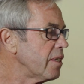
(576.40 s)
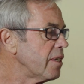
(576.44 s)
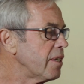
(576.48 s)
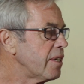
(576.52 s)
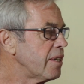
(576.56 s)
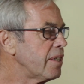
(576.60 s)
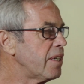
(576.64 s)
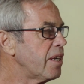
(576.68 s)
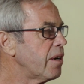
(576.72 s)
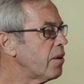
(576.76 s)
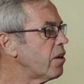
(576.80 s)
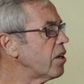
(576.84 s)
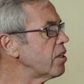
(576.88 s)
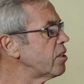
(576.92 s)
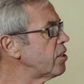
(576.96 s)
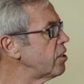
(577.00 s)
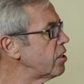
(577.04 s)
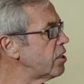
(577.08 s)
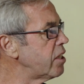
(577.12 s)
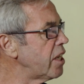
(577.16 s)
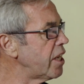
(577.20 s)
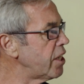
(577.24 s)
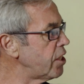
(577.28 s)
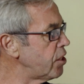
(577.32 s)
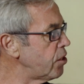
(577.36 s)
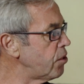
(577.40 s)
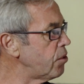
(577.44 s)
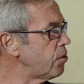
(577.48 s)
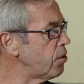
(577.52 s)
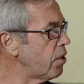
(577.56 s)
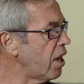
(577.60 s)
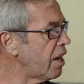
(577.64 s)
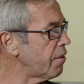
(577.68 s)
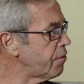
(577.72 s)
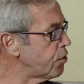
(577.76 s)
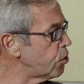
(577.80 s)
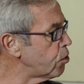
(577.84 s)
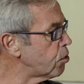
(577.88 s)
You know, I just let you
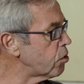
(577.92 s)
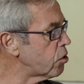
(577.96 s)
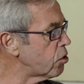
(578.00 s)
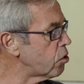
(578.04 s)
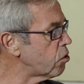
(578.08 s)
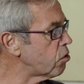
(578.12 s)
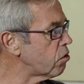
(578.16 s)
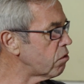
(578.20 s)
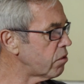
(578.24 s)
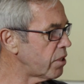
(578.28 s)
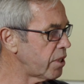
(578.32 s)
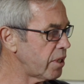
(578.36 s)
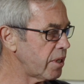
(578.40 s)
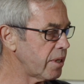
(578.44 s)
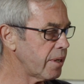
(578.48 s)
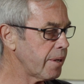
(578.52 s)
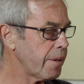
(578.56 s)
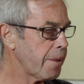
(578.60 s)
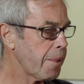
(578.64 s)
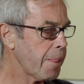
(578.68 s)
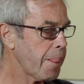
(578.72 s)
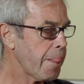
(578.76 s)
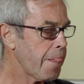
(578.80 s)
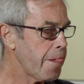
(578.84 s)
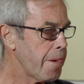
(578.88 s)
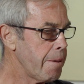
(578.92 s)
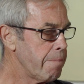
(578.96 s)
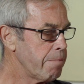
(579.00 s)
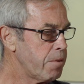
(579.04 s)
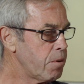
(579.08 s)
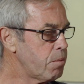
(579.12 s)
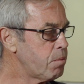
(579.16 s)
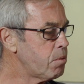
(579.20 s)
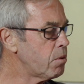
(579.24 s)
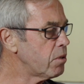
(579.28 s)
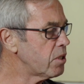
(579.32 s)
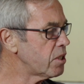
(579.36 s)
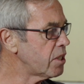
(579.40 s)
have your glory.
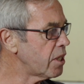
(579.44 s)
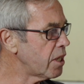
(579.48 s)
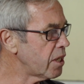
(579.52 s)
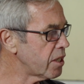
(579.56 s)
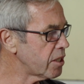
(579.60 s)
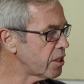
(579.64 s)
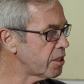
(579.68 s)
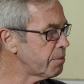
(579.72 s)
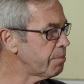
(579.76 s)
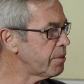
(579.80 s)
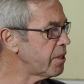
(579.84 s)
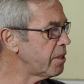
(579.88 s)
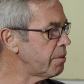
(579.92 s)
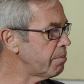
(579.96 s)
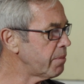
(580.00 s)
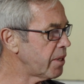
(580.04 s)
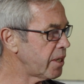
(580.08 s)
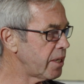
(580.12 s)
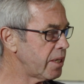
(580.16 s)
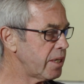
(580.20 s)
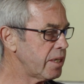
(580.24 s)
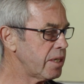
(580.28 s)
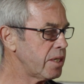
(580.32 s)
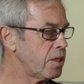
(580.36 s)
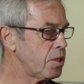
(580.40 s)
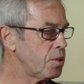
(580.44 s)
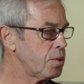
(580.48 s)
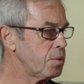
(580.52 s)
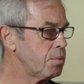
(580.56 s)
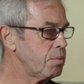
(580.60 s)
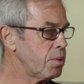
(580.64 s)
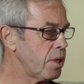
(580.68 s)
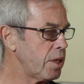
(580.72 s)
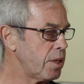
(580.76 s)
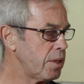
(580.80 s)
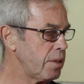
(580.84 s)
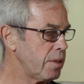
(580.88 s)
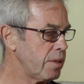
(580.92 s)
But what touched me, mate, is
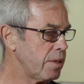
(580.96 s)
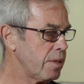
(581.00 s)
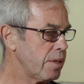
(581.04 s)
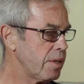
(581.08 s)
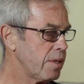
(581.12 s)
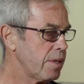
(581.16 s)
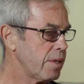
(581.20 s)
when